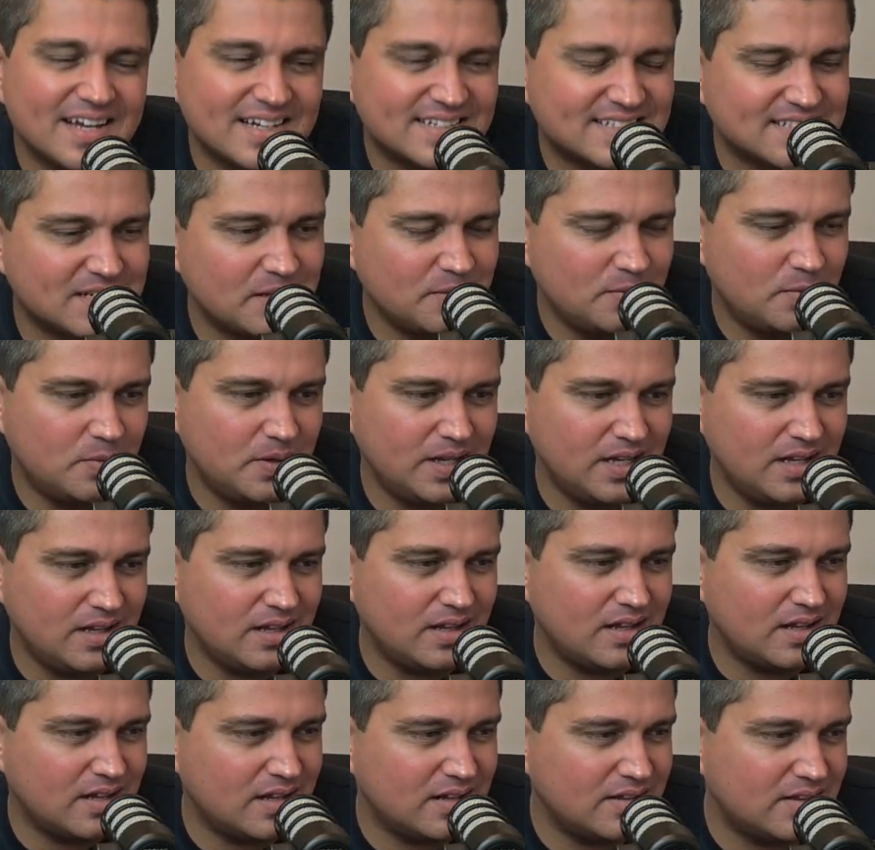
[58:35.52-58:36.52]
So
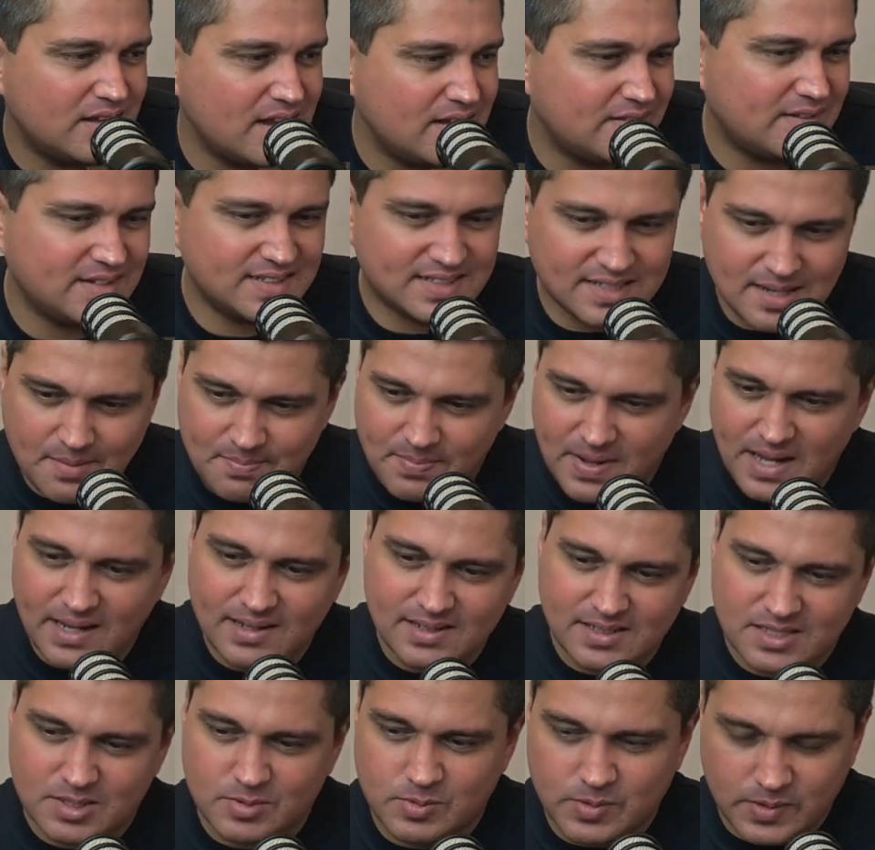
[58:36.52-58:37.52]
there's that
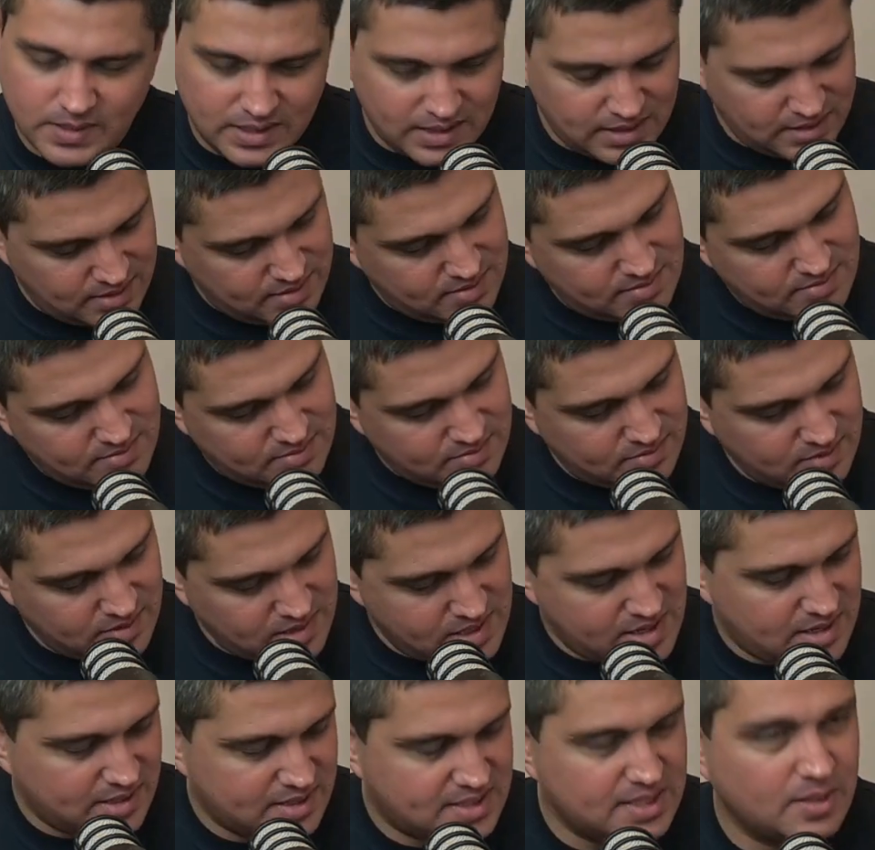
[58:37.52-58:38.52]
balance between
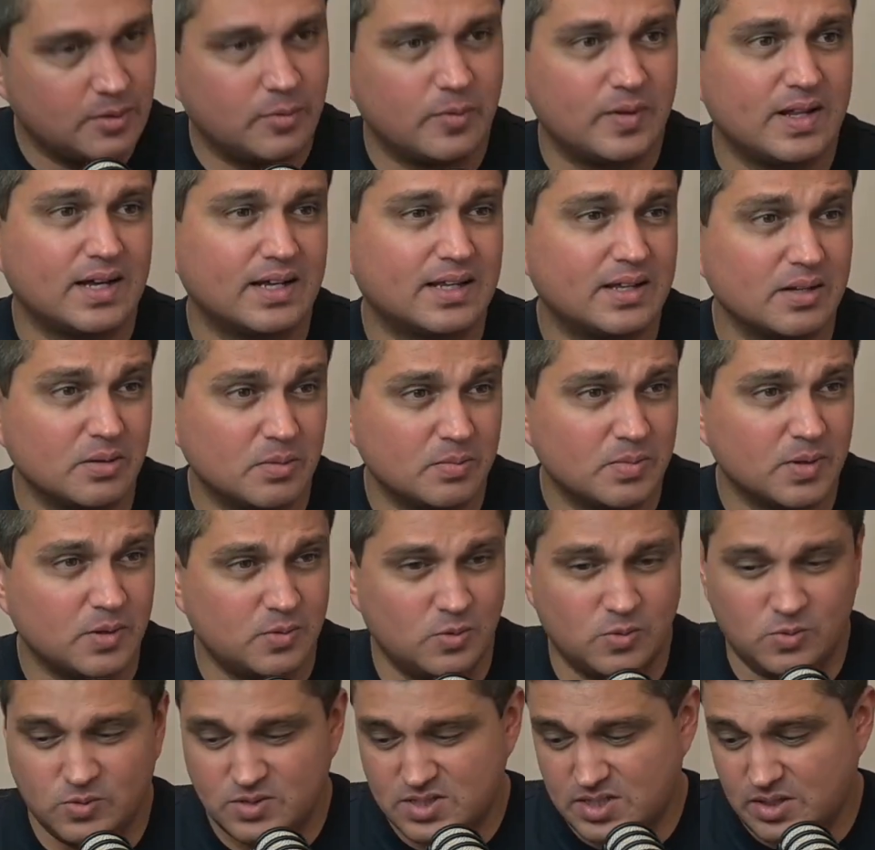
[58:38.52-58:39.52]
dealing with that guilt, but
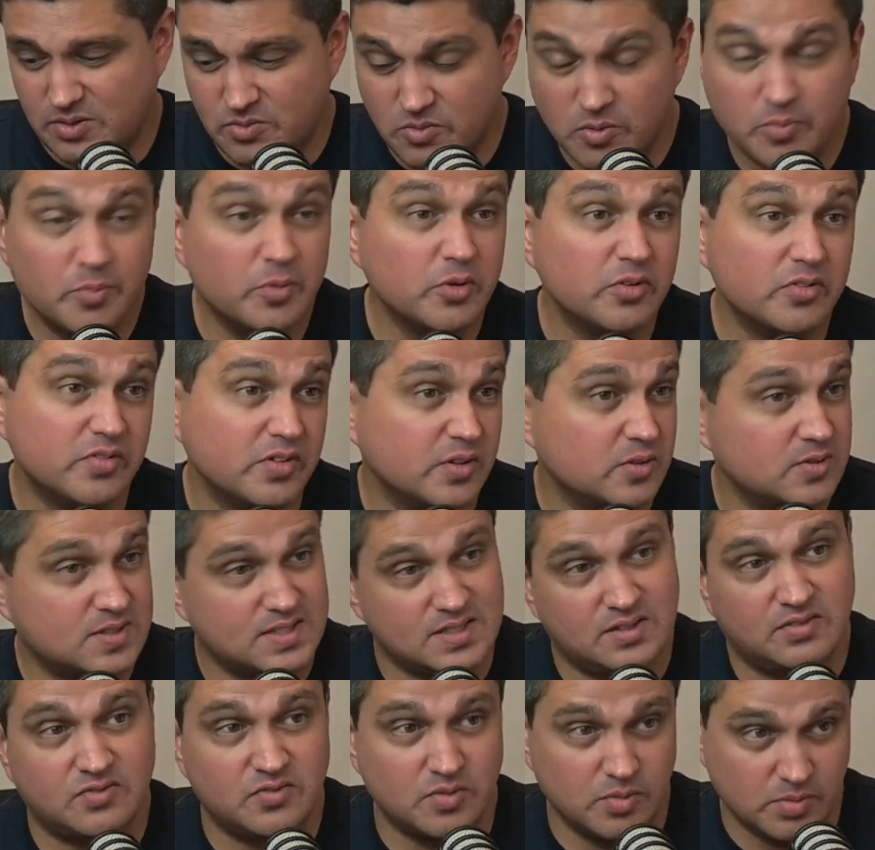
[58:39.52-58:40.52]
also removing
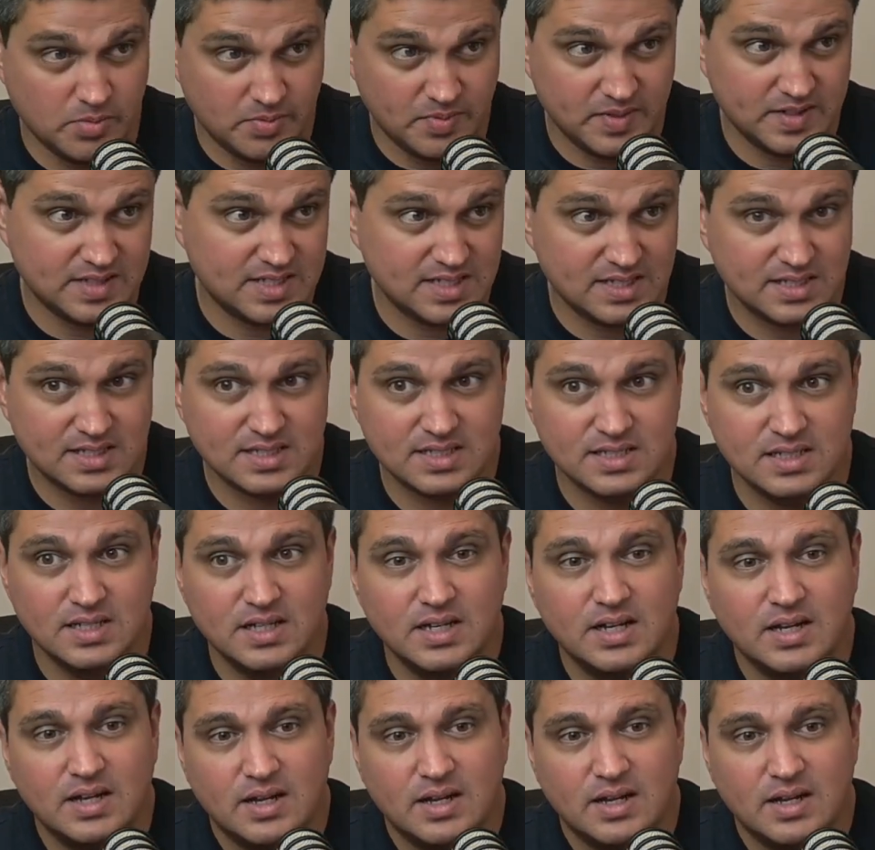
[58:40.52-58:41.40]
yourself from the business.